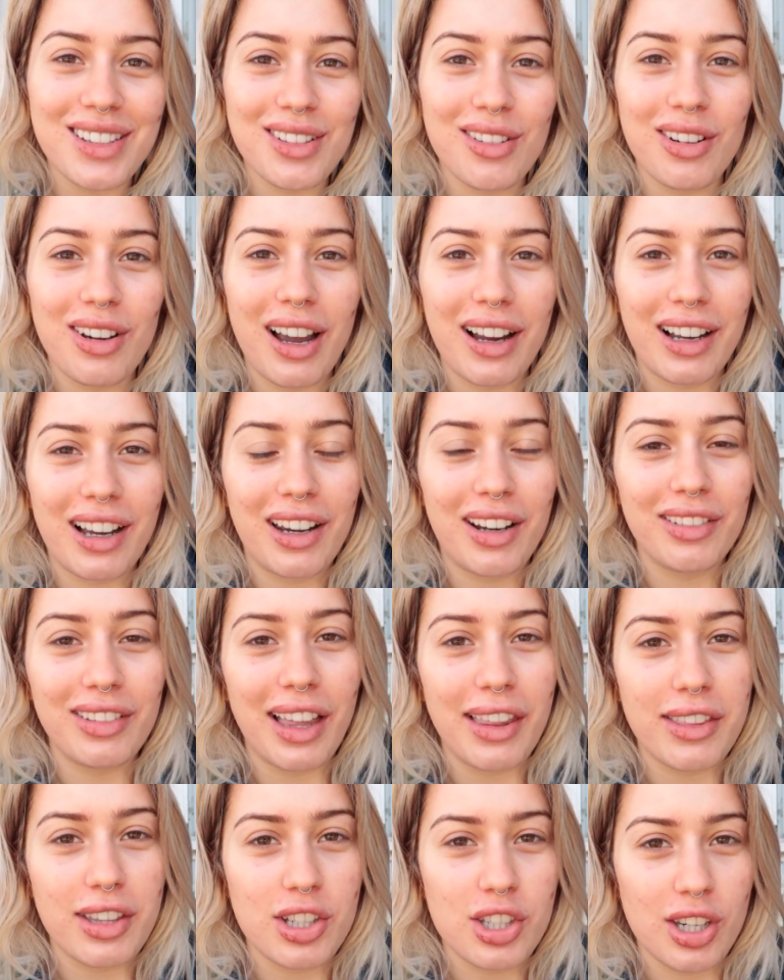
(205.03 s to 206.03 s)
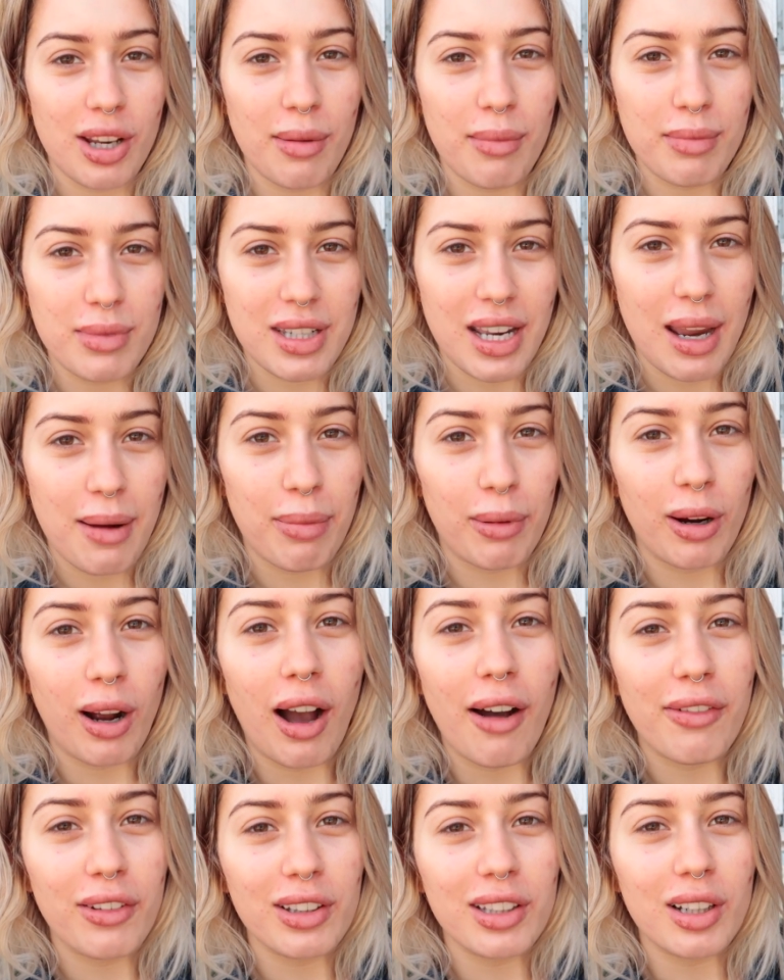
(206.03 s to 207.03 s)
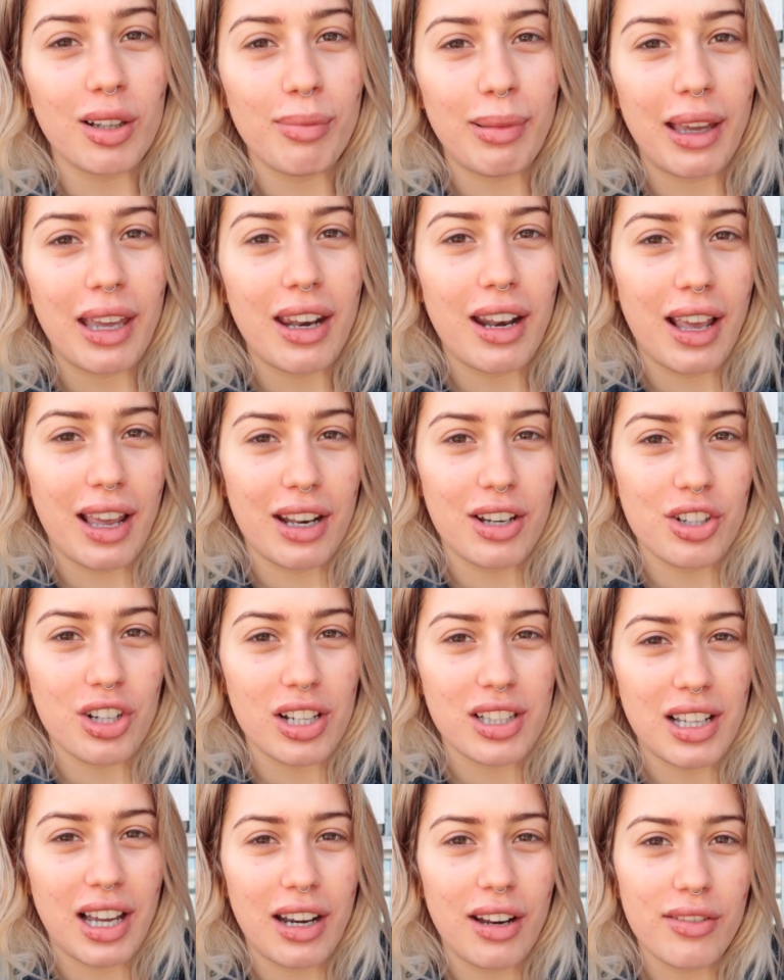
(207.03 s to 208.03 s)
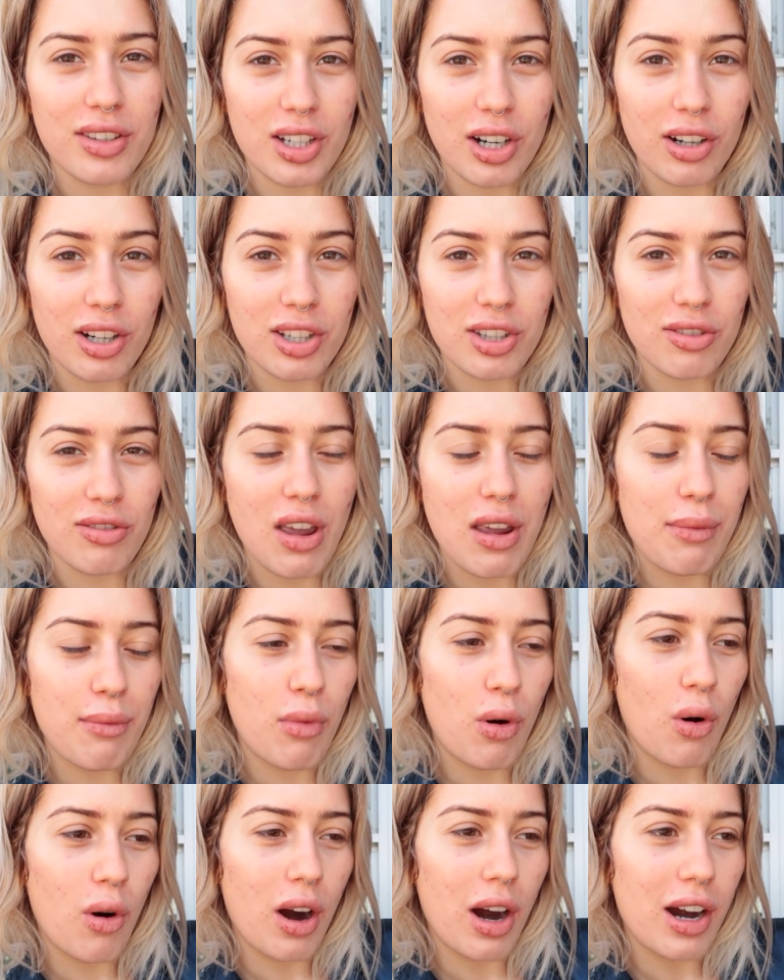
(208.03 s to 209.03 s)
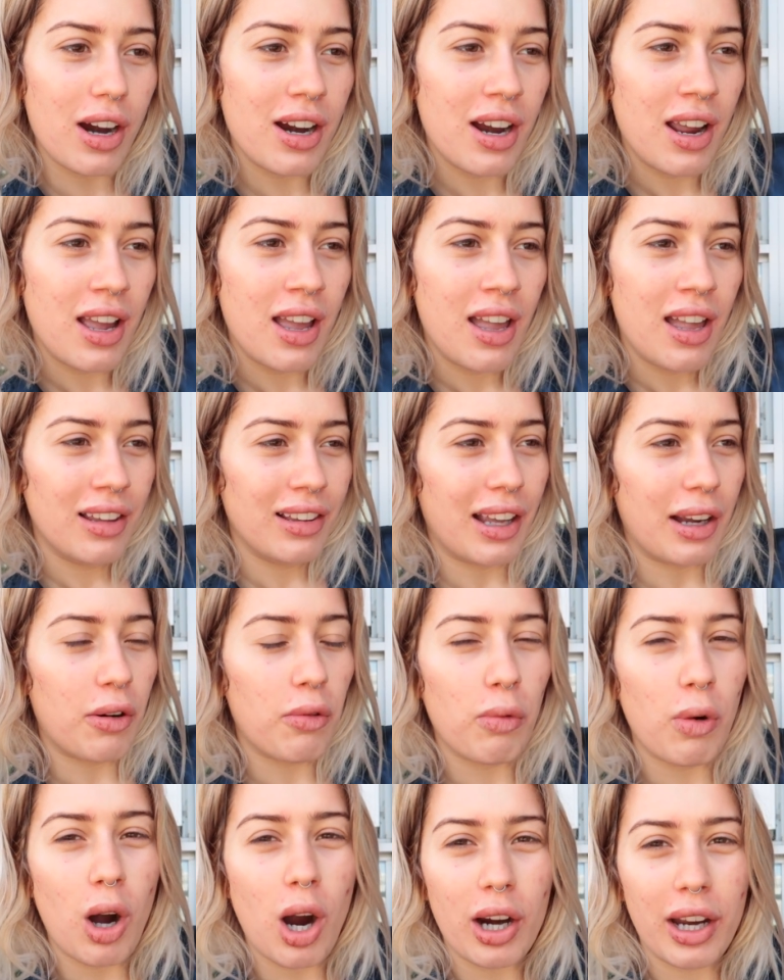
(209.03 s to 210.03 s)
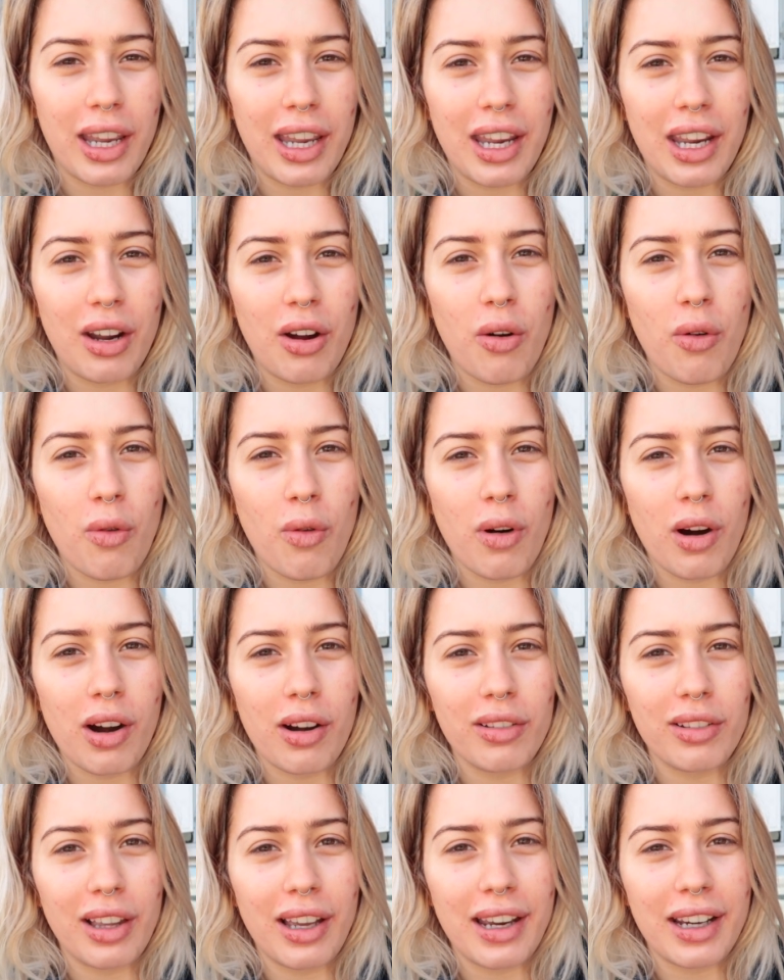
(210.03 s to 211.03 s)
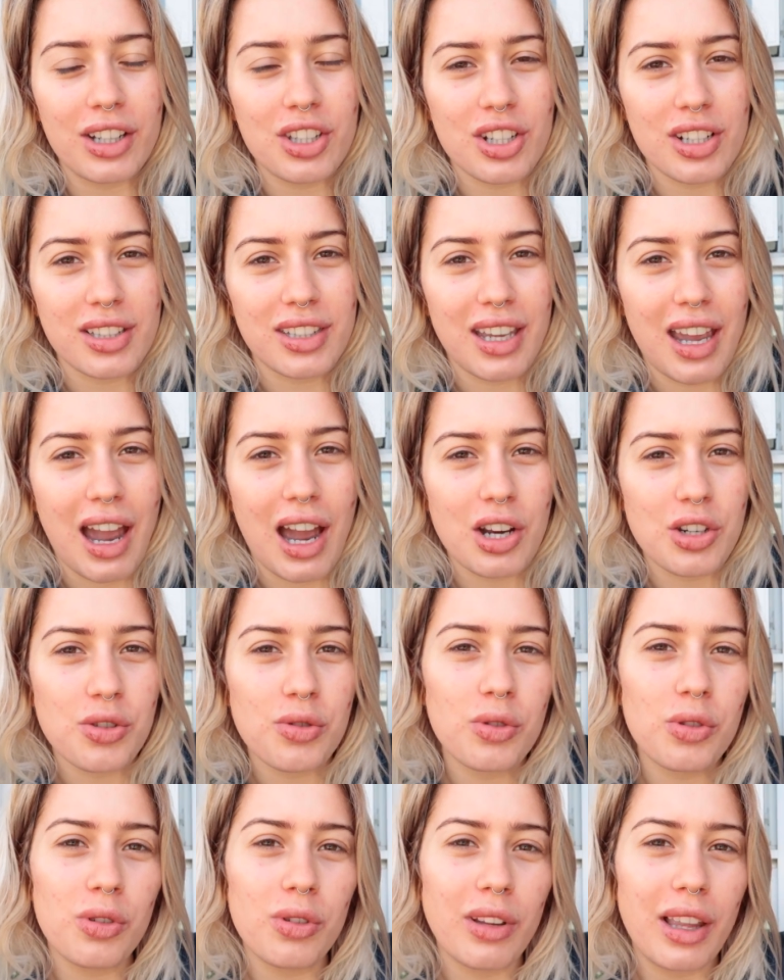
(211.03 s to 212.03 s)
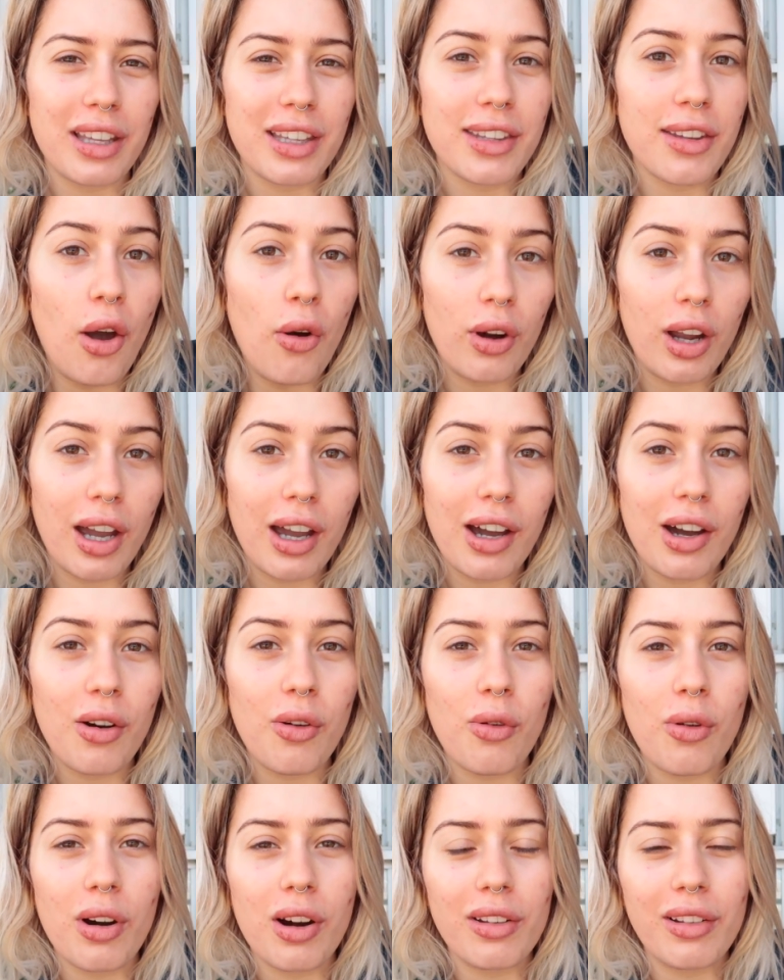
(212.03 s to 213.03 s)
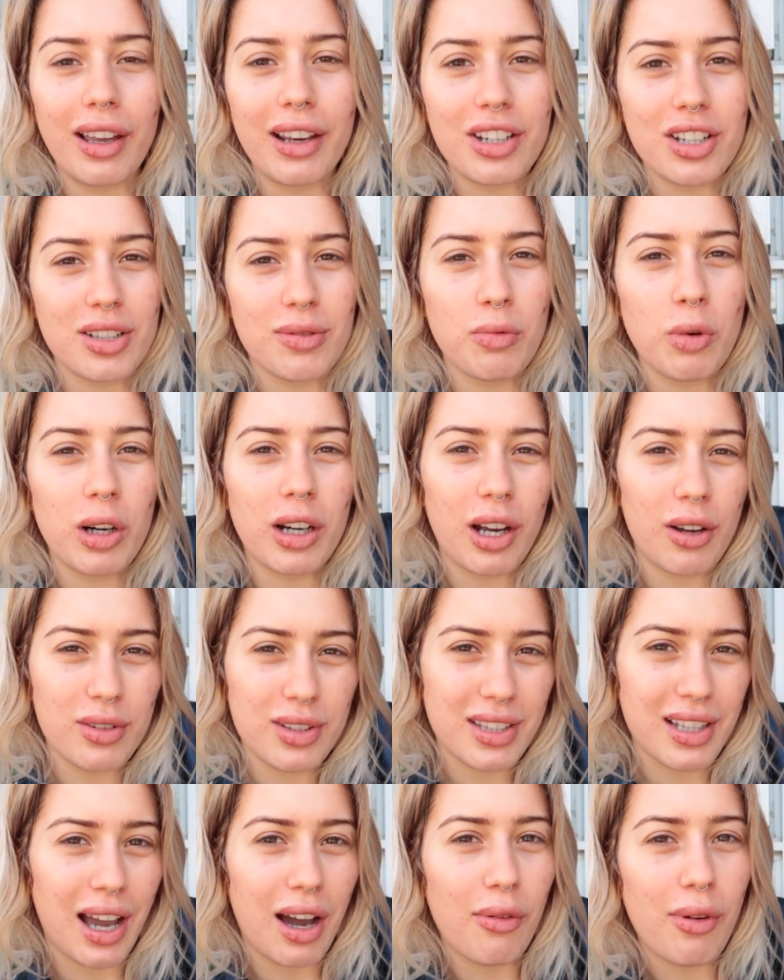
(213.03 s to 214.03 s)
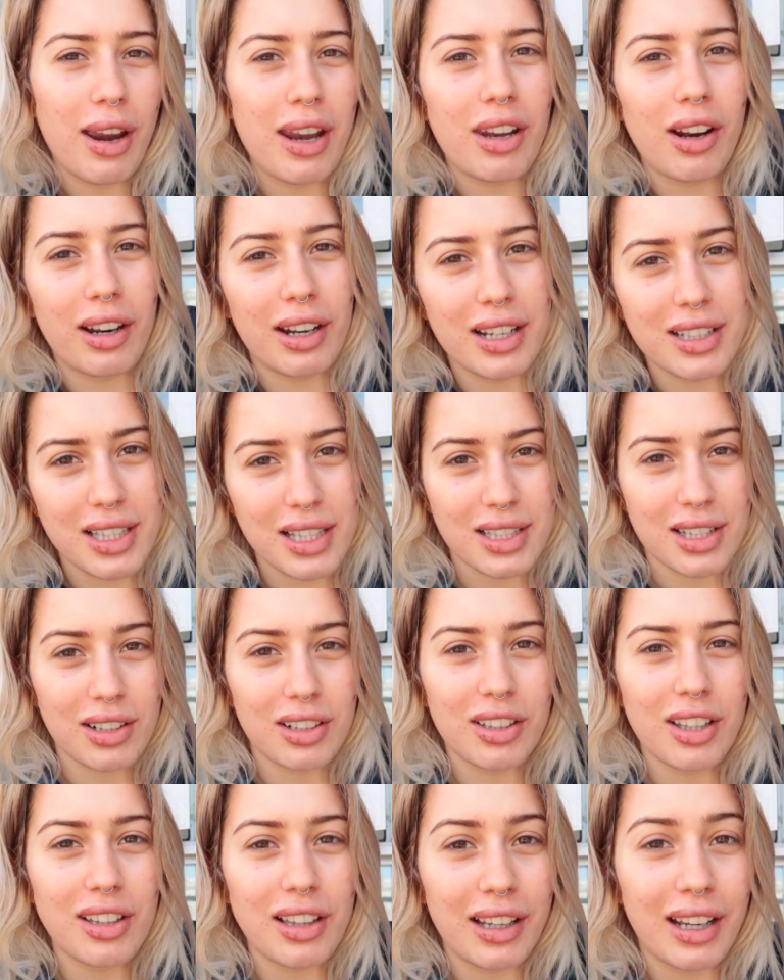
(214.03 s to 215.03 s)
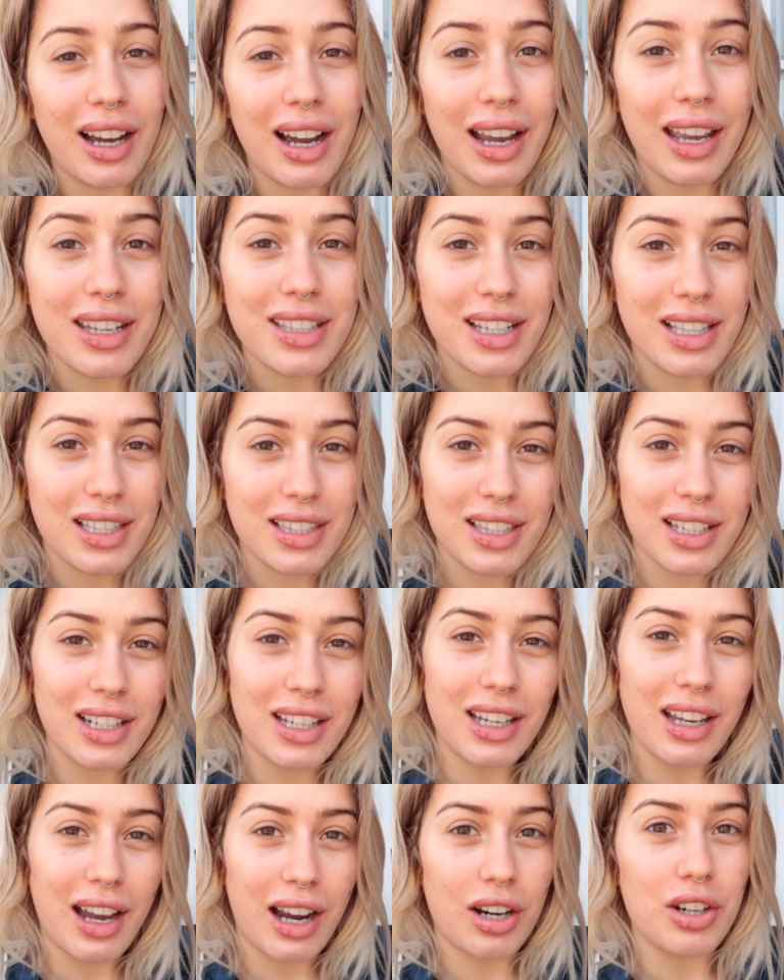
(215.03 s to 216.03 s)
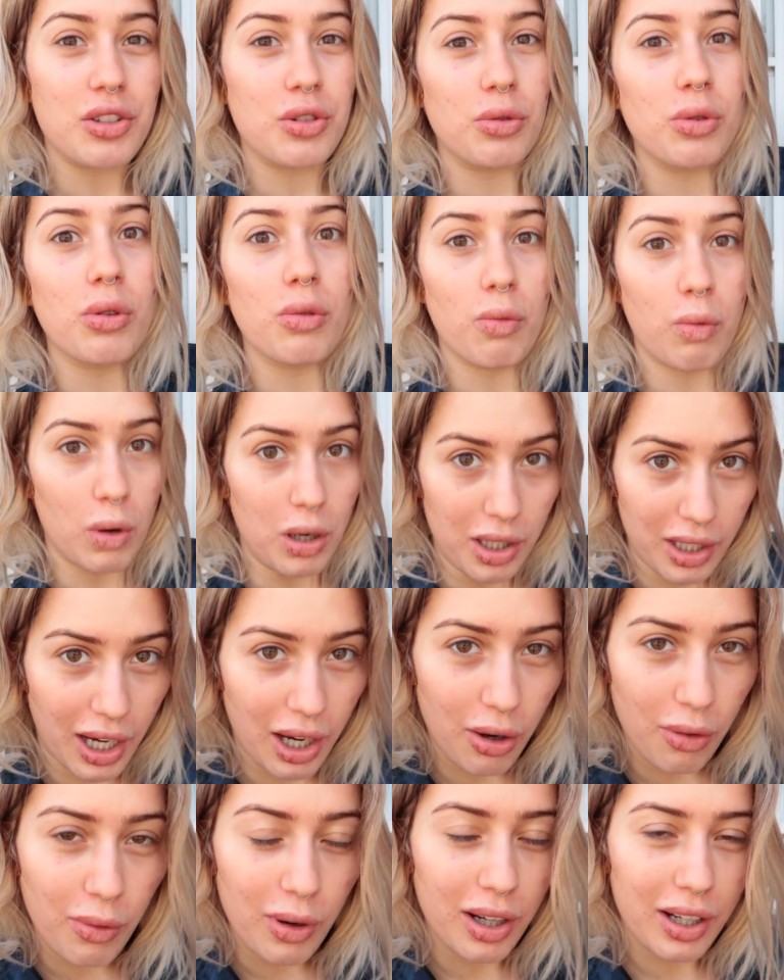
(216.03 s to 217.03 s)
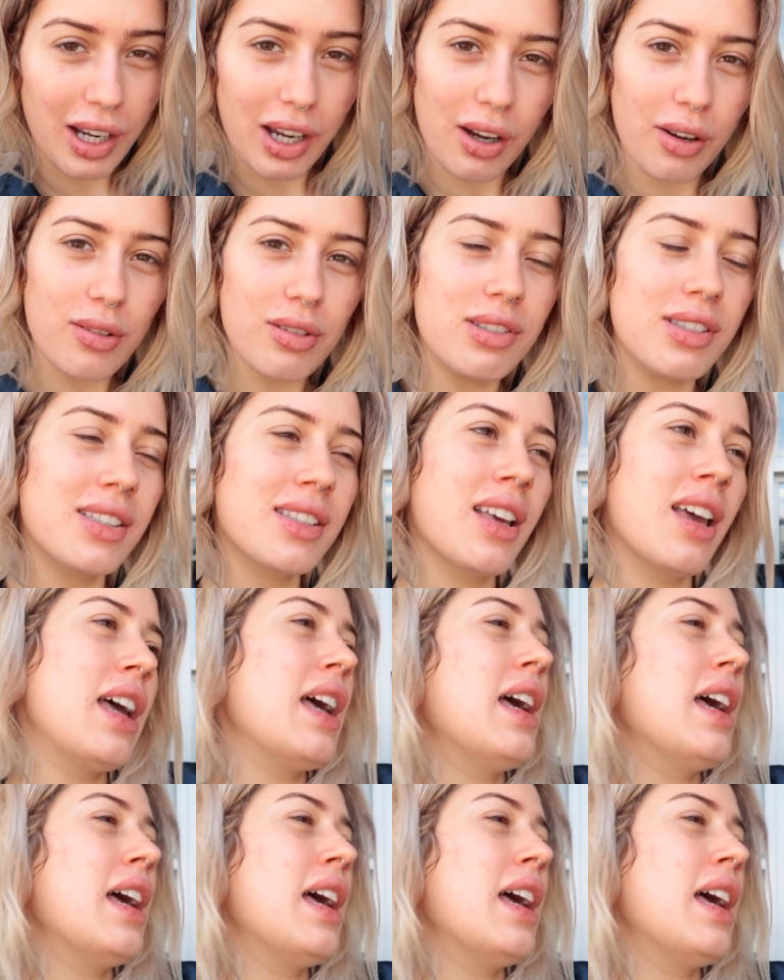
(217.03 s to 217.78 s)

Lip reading: So I kind of let the gym taper off a little bit and just kind of started doing more like walking or like just casual like yoga or like just workouts that way, not necessarily like high intensity actual workouts.